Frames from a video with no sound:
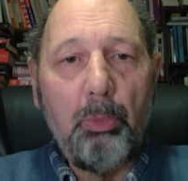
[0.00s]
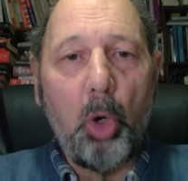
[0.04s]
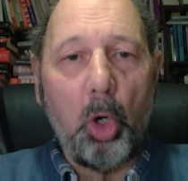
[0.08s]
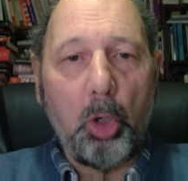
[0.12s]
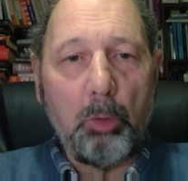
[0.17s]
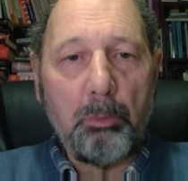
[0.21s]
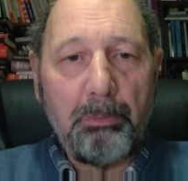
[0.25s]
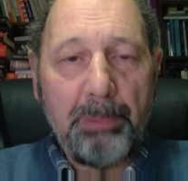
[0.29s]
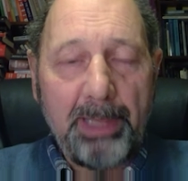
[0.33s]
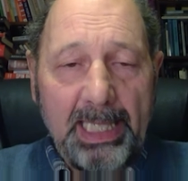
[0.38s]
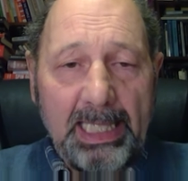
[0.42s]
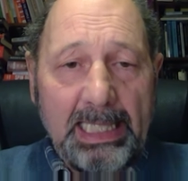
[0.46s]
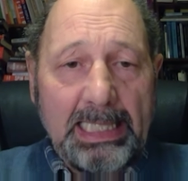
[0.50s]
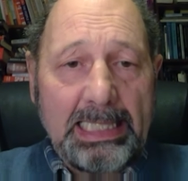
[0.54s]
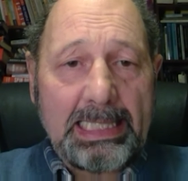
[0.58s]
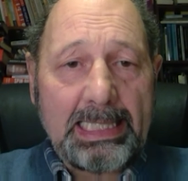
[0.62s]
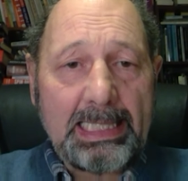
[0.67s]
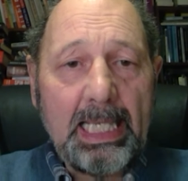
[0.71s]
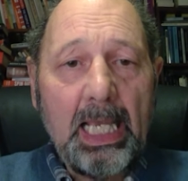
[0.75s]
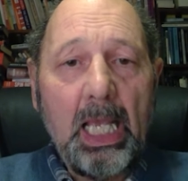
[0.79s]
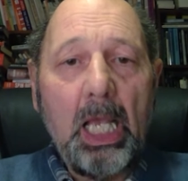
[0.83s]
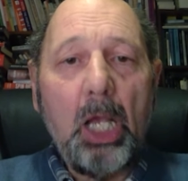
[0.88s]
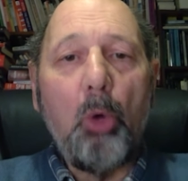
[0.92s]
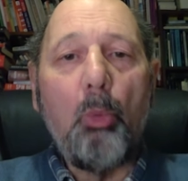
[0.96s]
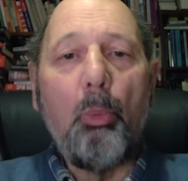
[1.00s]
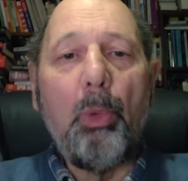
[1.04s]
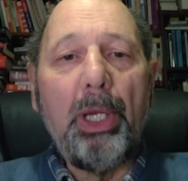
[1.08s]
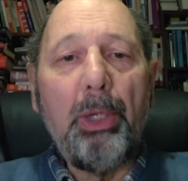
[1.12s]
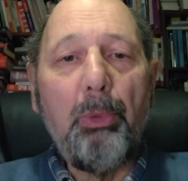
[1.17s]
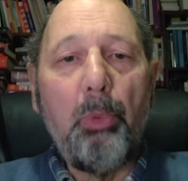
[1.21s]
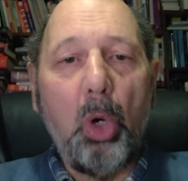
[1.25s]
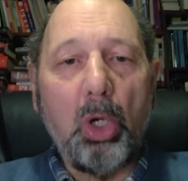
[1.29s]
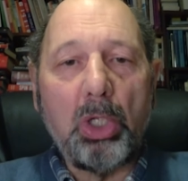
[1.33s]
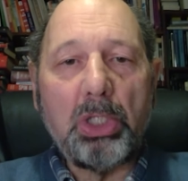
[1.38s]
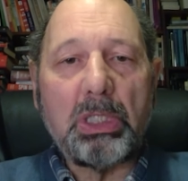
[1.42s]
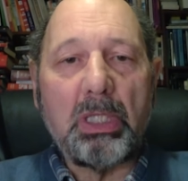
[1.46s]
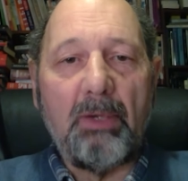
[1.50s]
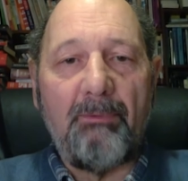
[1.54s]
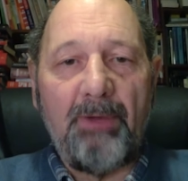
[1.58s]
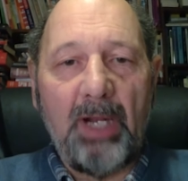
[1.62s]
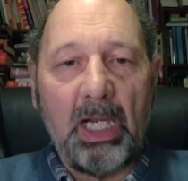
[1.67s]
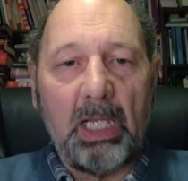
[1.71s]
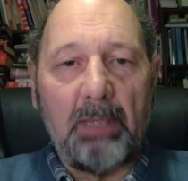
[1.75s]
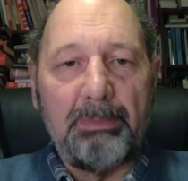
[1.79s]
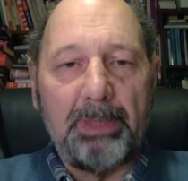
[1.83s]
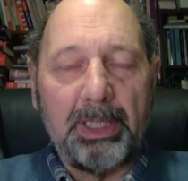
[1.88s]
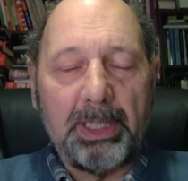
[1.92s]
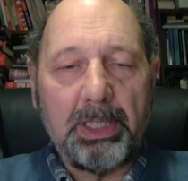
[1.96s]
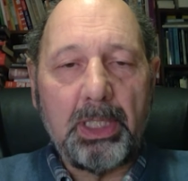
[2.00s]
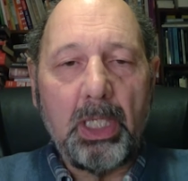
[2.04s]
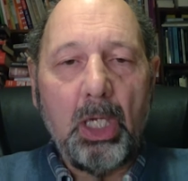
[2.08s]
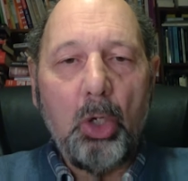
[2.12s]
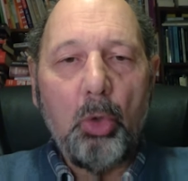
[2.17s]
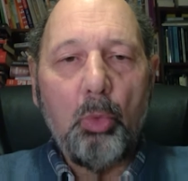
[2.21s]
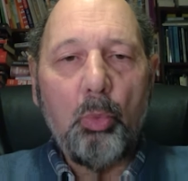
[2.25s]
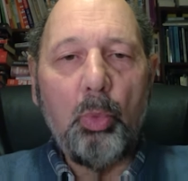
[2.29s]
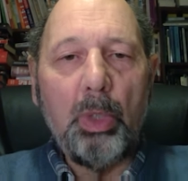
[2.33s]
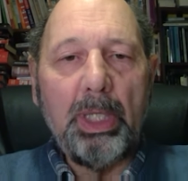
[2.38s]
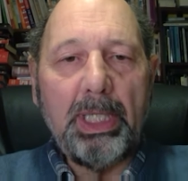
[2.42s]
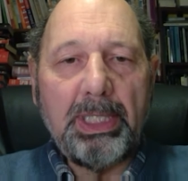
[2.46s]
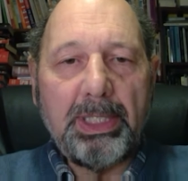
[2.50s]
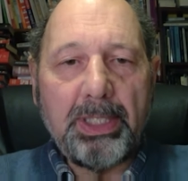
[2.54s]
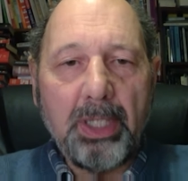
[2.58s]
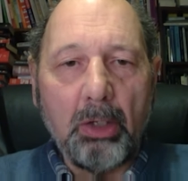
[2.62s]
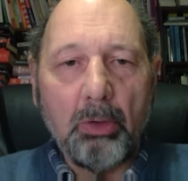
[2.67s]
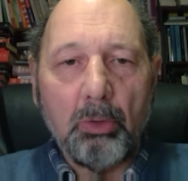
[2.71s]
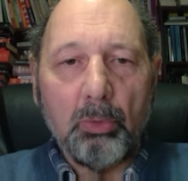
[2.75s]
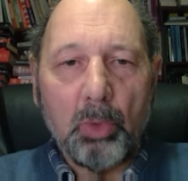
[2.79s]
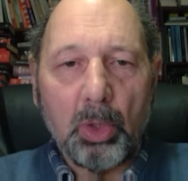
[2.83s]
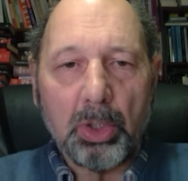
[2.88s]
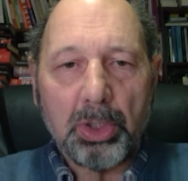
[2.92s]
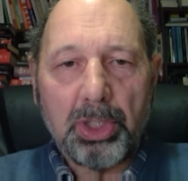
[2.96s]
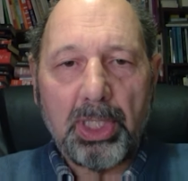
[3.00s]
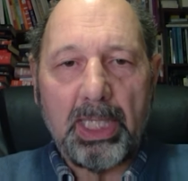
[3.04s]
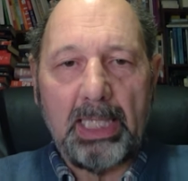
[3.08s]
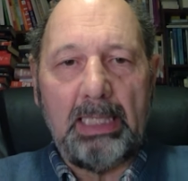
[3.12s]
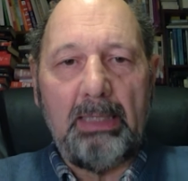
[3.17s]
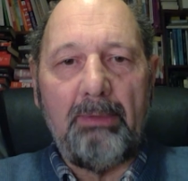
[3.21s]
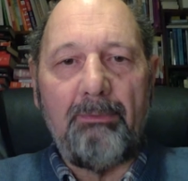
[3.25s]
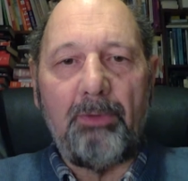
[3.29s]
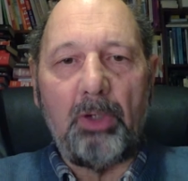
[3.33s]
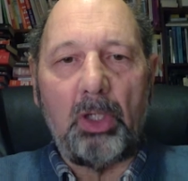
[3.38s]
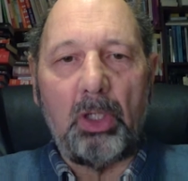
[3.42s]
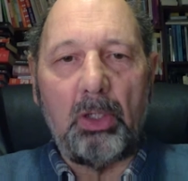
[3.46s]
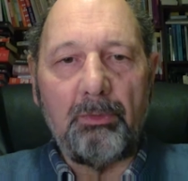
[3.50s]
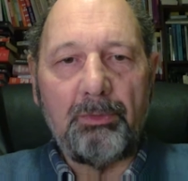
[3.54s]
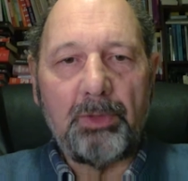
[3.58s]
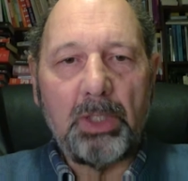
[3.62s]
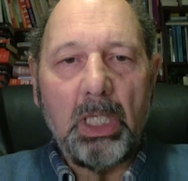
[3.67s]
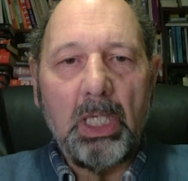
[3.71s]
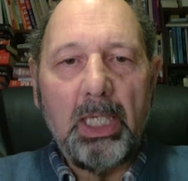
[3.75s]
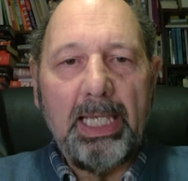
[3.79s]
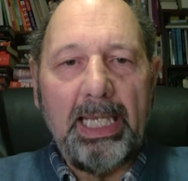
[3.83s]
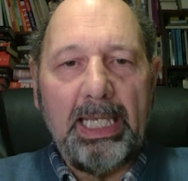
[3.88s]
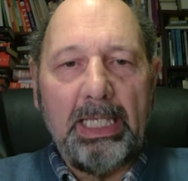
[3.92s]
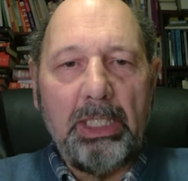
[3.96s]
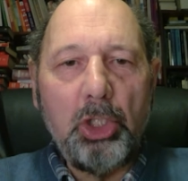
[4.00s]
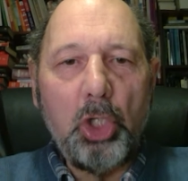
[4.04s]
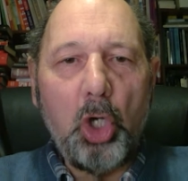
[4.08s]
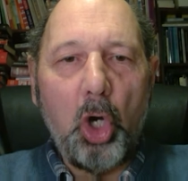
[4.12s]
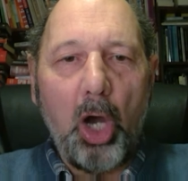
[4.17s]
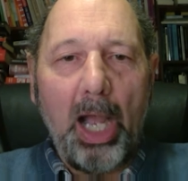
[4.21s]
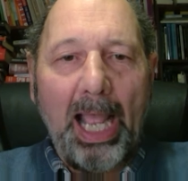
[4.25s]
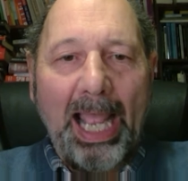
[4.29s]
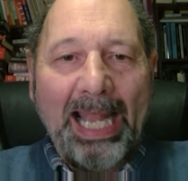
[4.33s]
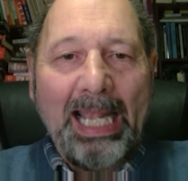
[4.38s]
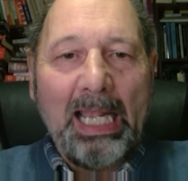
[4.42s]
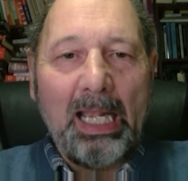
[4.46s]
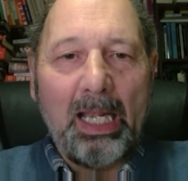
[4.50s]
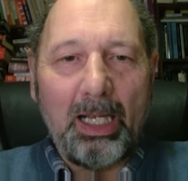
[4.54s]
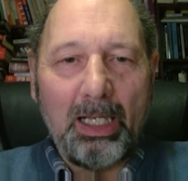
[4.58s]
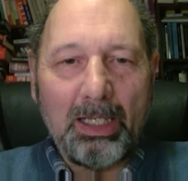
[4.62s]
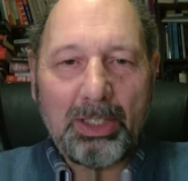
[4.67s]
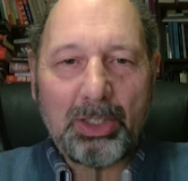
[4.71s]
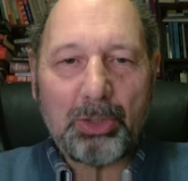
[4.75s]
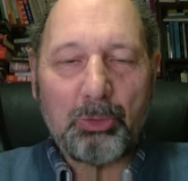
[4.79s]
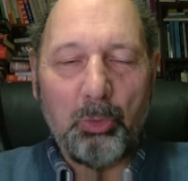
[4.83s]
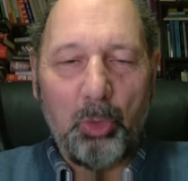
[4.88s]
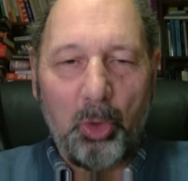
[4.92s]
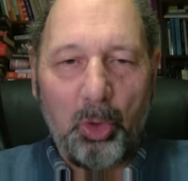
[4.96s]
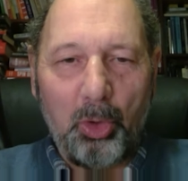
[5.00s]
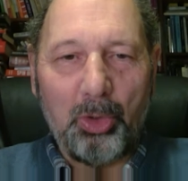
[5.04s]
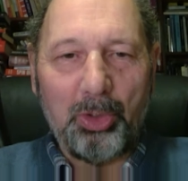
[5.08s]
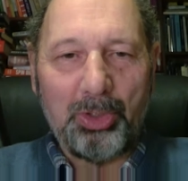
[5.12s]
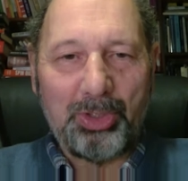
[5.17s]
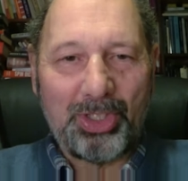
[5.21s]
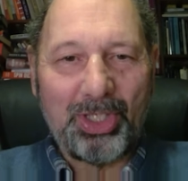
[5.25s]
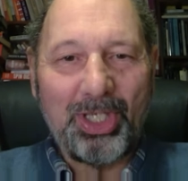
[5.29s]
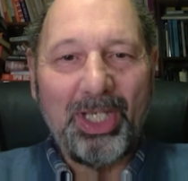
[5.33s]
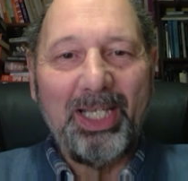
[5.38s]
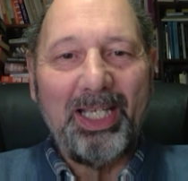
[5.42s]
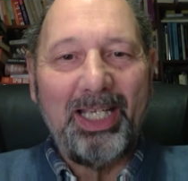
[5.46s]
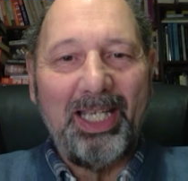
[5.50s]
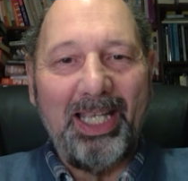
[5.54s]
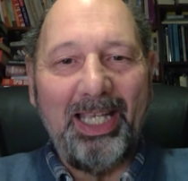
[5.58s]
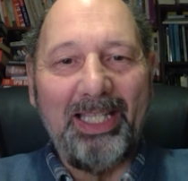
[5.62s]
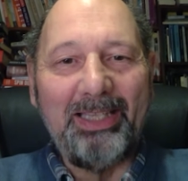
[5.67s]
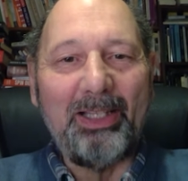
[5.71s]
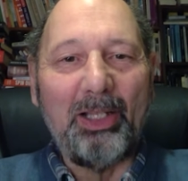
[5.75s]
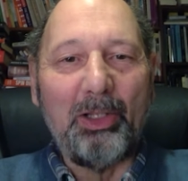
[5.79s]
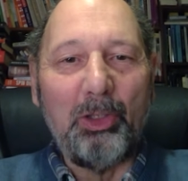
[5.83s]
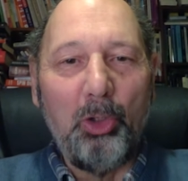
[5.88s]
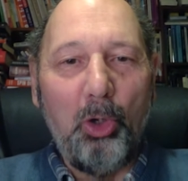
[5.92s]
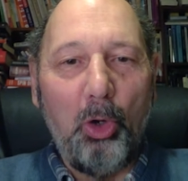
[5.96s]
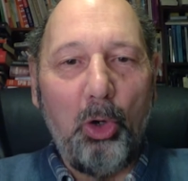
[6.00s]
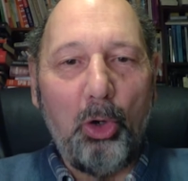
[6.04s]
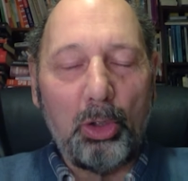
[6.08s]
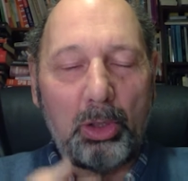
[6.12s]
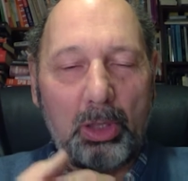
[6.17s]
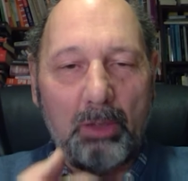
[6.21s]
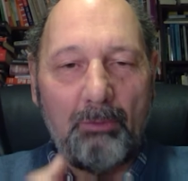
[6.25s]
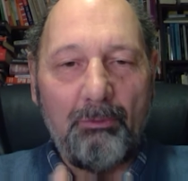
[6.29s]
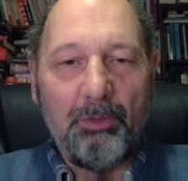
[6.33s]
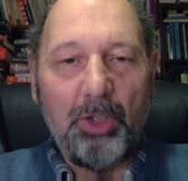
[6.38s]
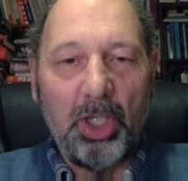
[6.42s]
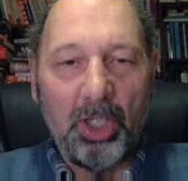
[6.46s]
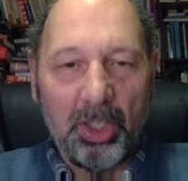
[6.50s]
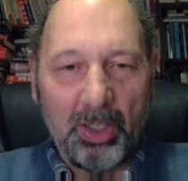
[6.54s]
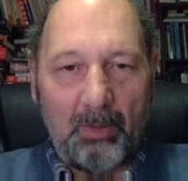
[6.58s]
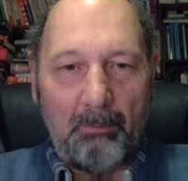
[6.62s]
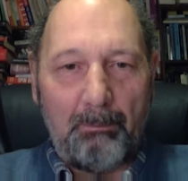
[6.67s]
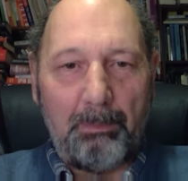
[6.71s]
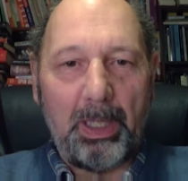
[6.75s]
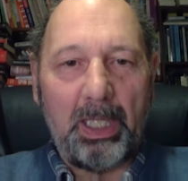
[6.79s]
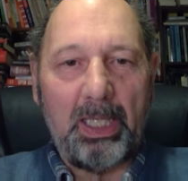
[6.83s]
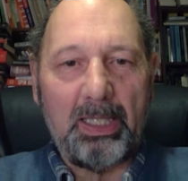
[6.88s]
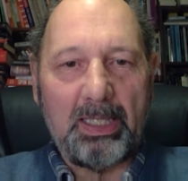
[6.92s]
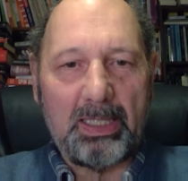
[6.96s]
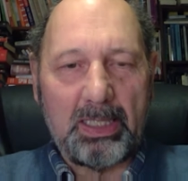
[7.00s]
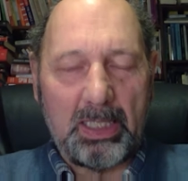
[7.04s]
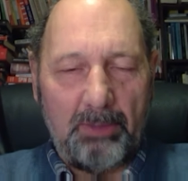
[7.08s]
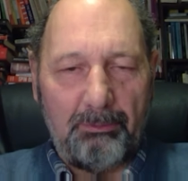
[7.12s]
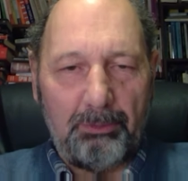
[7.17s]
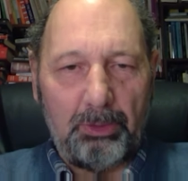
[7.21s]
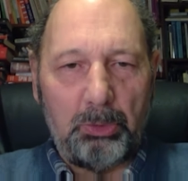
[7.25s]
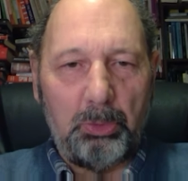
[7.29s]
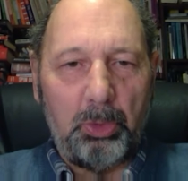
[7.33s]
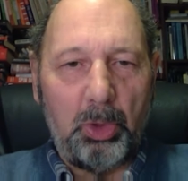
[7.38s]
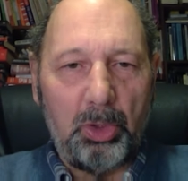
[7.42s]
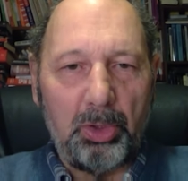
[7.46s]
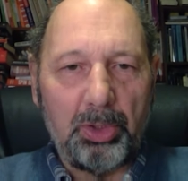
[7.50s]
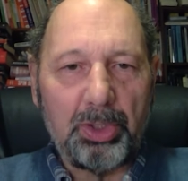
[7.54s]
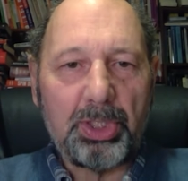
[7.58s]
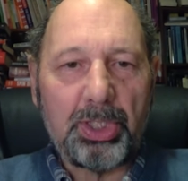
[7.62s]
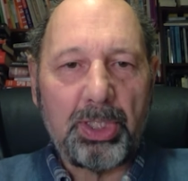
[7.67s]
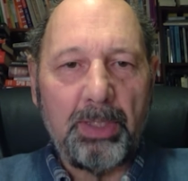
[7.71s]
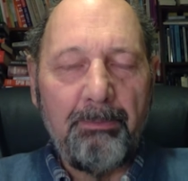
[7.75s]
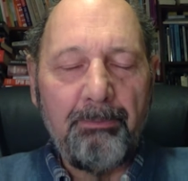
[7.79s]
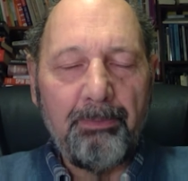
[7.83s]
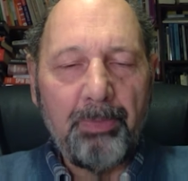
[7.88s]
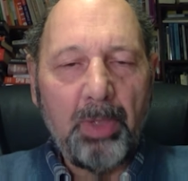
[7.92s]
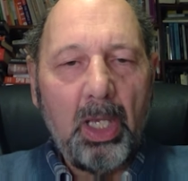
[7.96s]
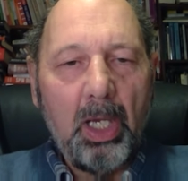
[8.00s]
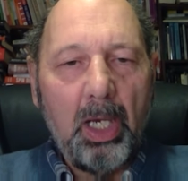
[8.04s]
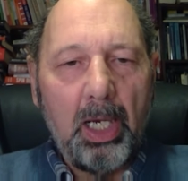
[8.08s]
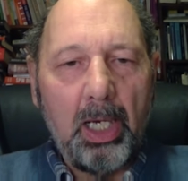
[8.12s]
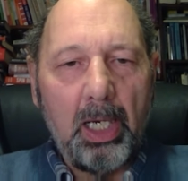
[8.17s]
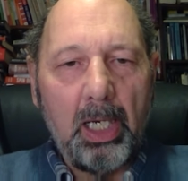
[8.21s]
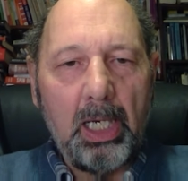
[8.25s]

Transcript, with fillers: We want peace. We want development. We don't want to get involved in your endless wars in the north of European civil wars.